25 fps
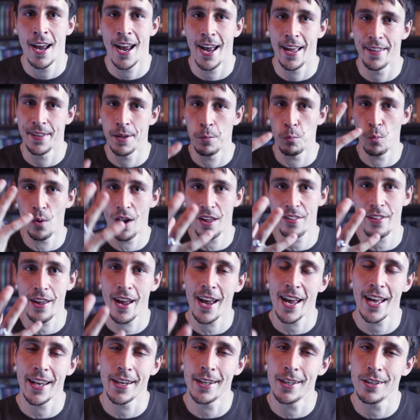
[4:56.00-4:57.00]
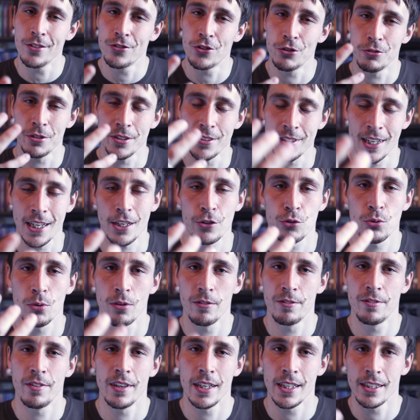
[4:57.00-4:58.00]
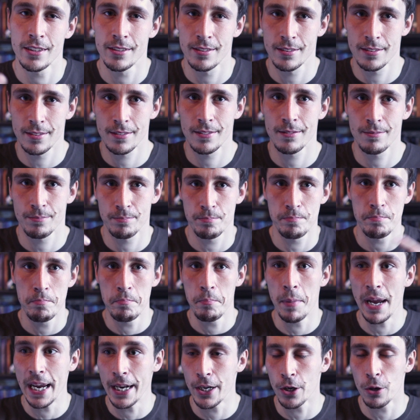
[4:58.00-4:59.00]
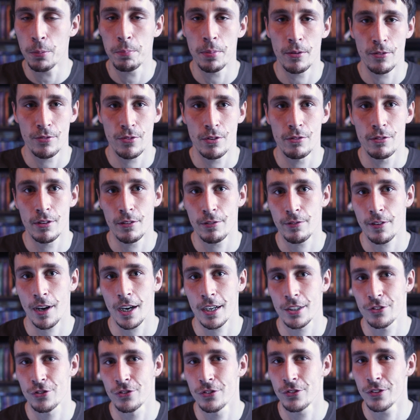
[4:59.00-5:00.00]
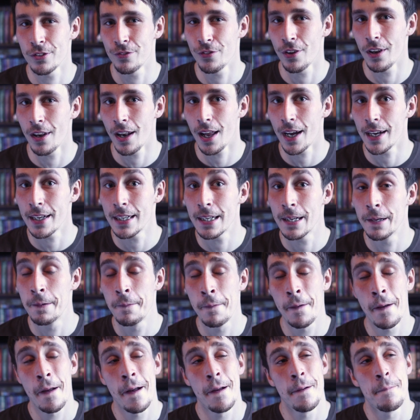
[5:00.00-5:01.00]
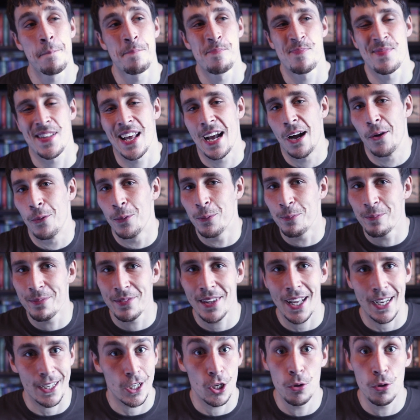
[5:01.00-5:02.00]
and then where the head is, there is an actual face made up of the refractions of the light. Now, it